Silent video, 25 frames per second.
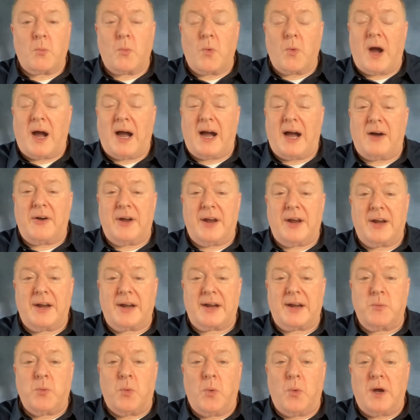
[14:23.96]
Wow,
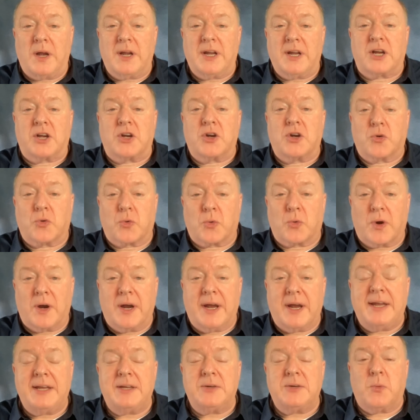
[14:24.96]
Eric, what a
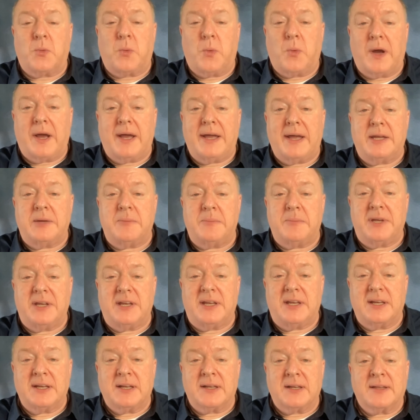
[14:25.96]
great way to
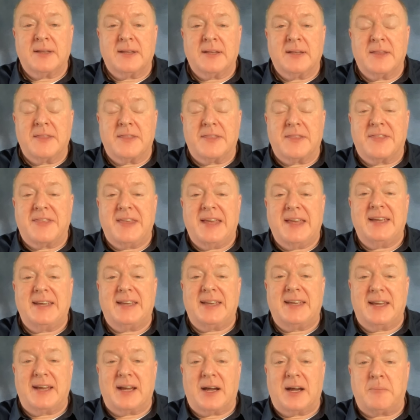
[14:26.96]
be
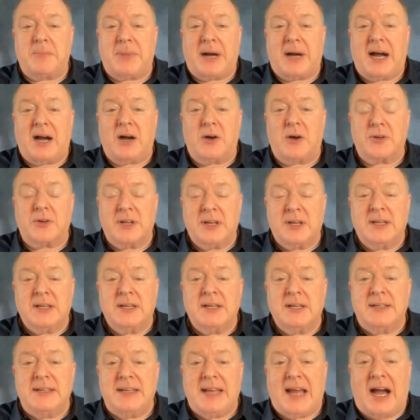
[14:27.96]
thinking about
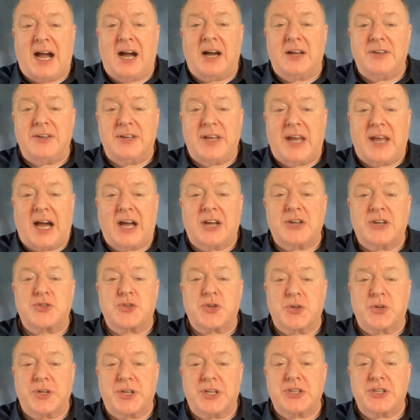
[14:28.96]
a
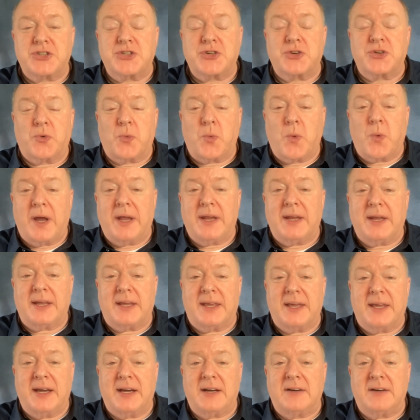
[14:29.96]
non-traditional way to
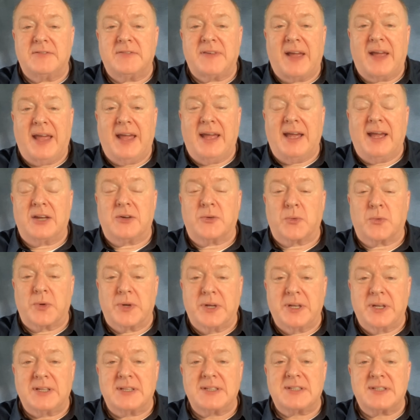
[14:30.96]
give, and
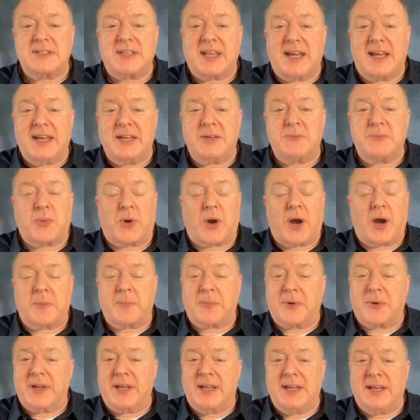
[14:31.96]
real estate,
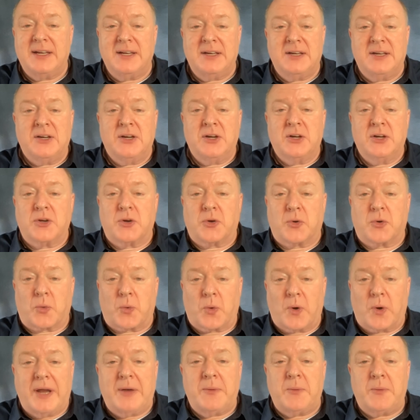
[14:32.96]
property,
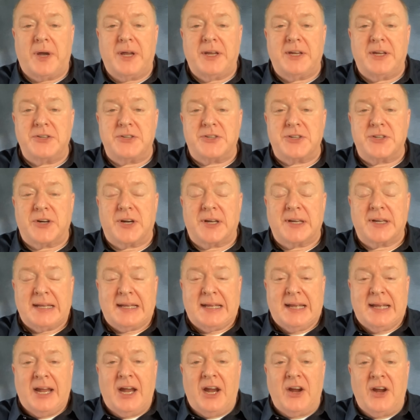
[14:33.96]
great way to do it.
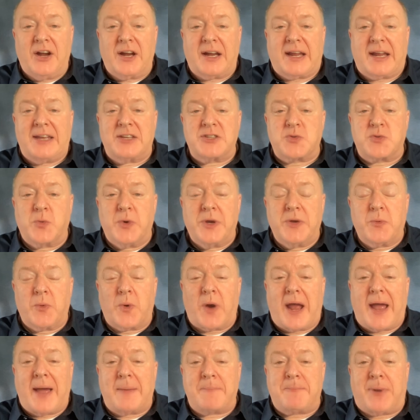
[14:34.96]
Eric, as we
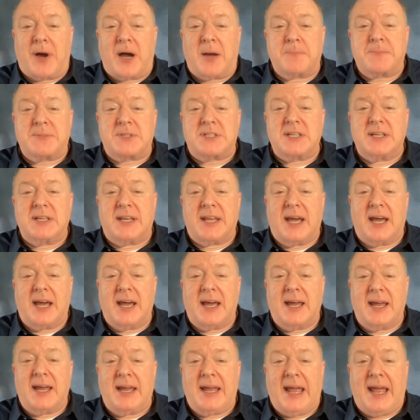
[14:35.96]
wrap up
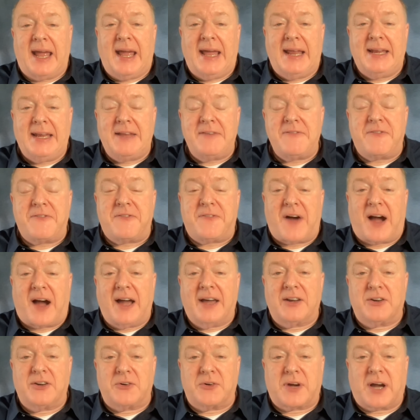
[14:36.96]
today, any
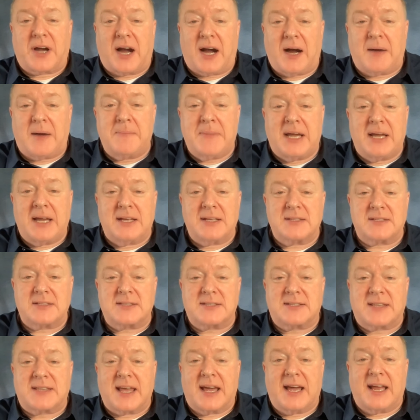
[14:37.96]
final
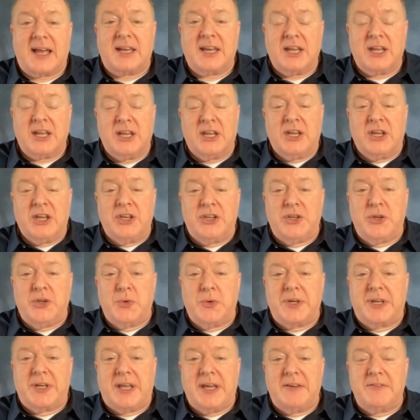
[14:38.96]
comments that you
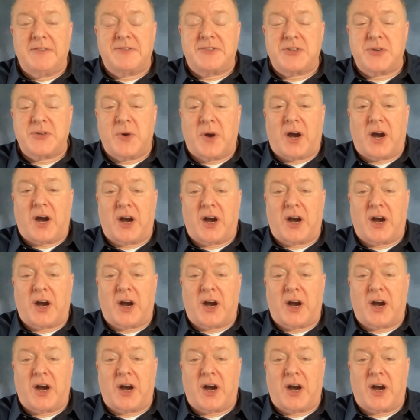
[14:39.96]
would give to